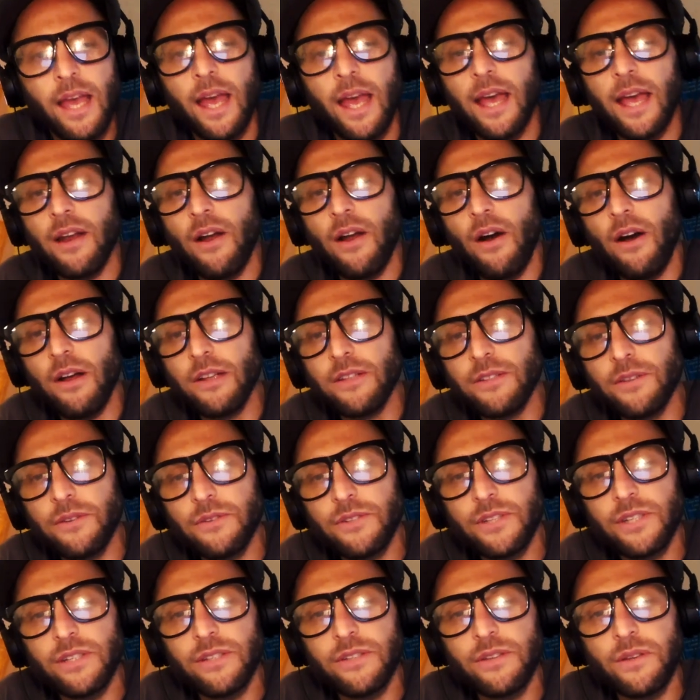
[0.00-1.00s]
and also
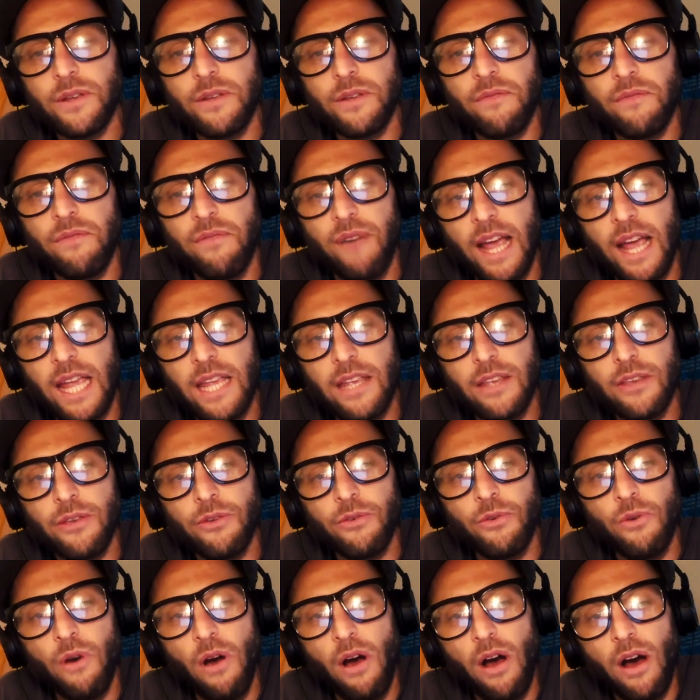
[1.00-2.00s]
just to invite
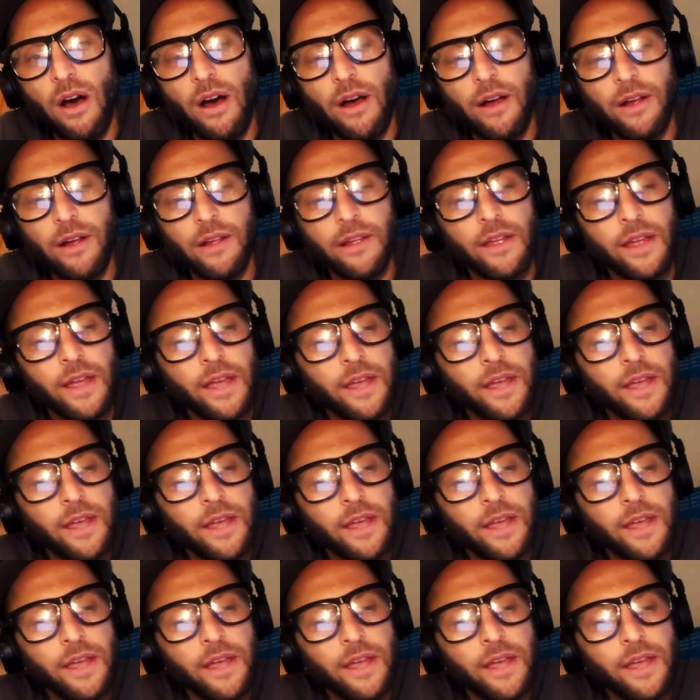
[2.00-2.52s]
you all